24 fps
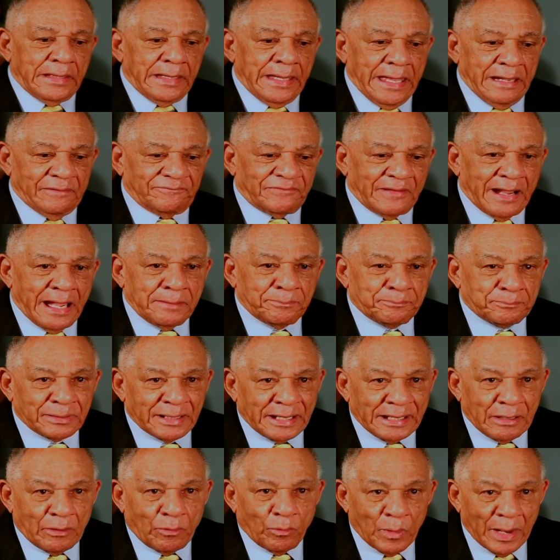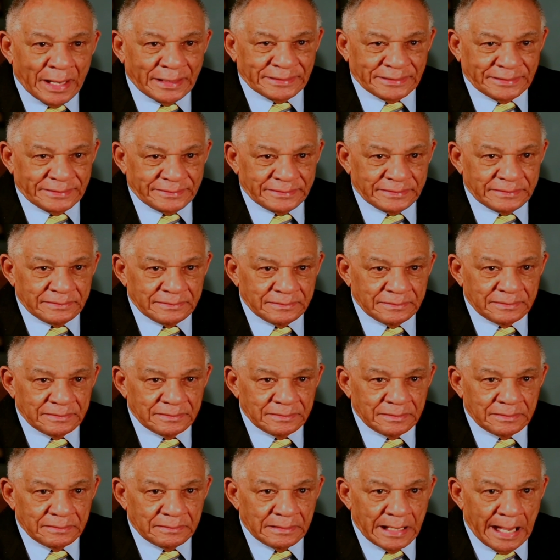if I play a wedding,
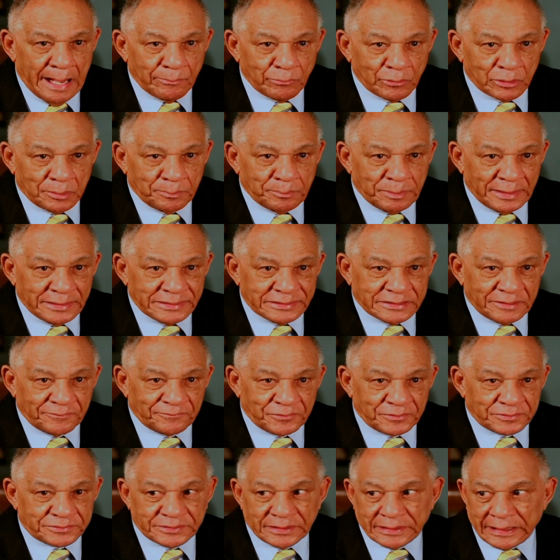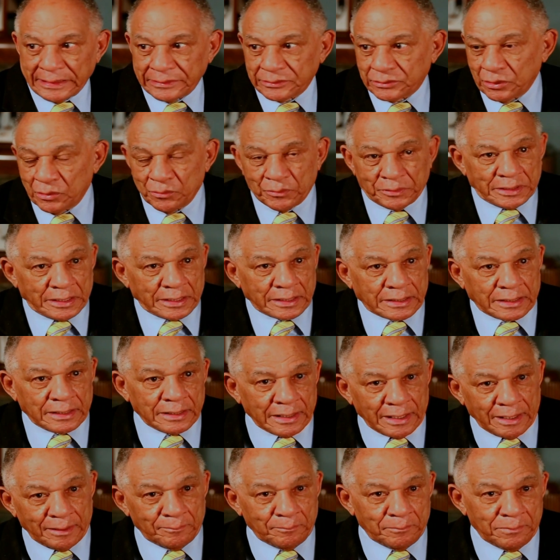I'm going to play different than I do in a
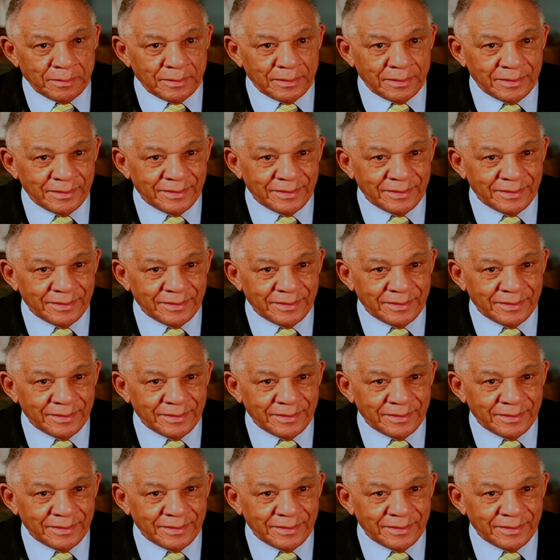club.